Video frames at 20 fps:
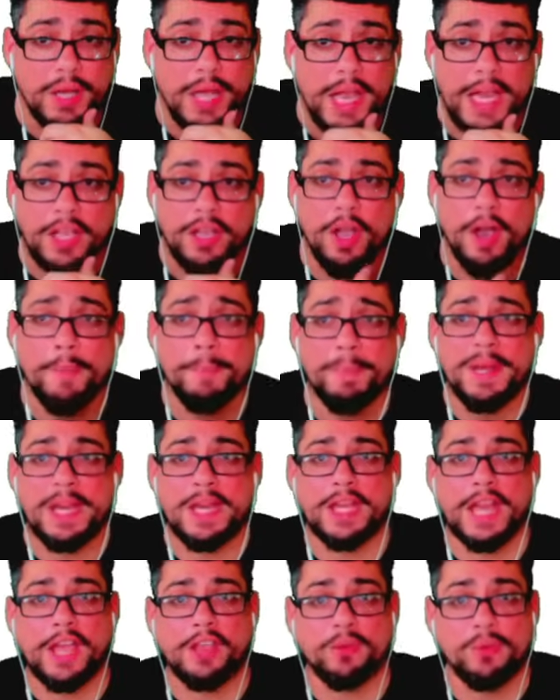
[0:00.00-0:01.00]
a
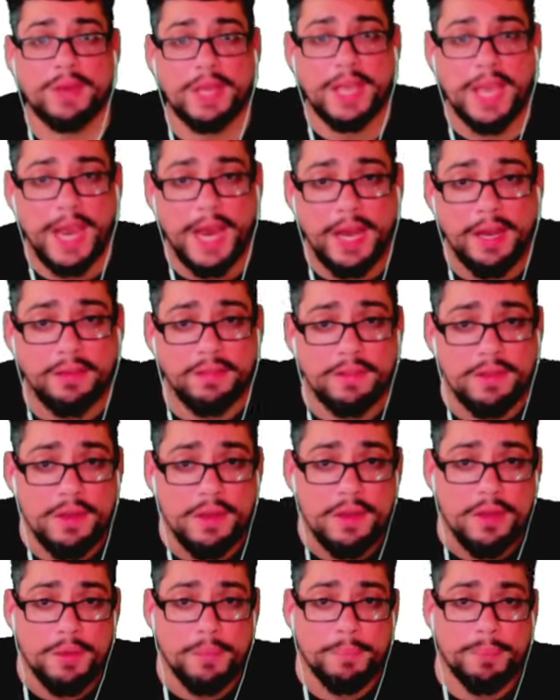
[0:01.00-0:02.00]
company that creates
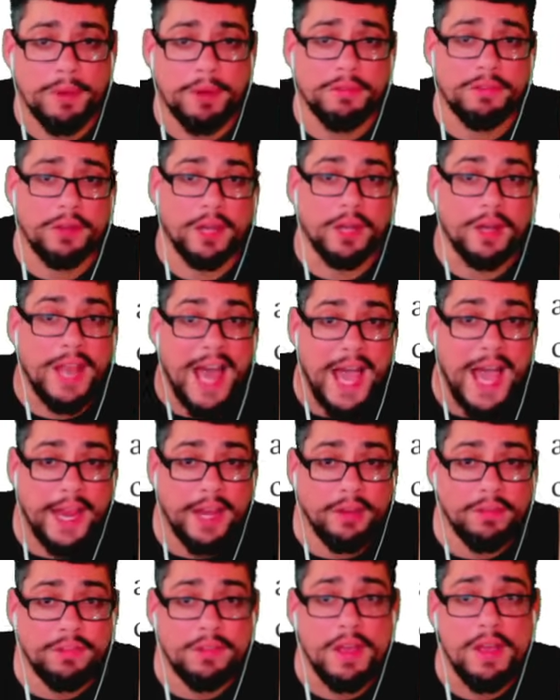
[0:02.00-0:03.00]

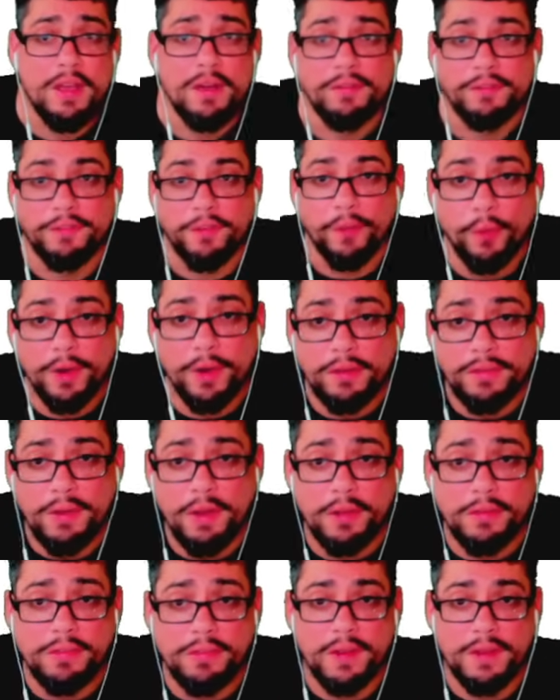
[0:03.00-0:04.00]
personalized voice
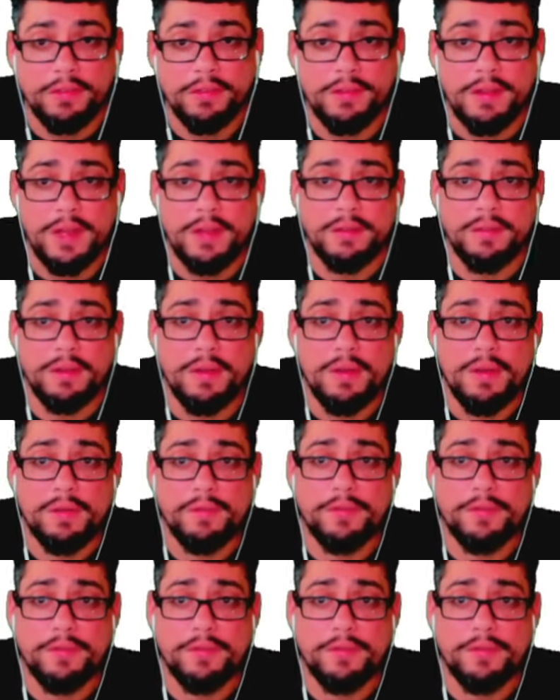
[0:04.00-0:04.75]
assistant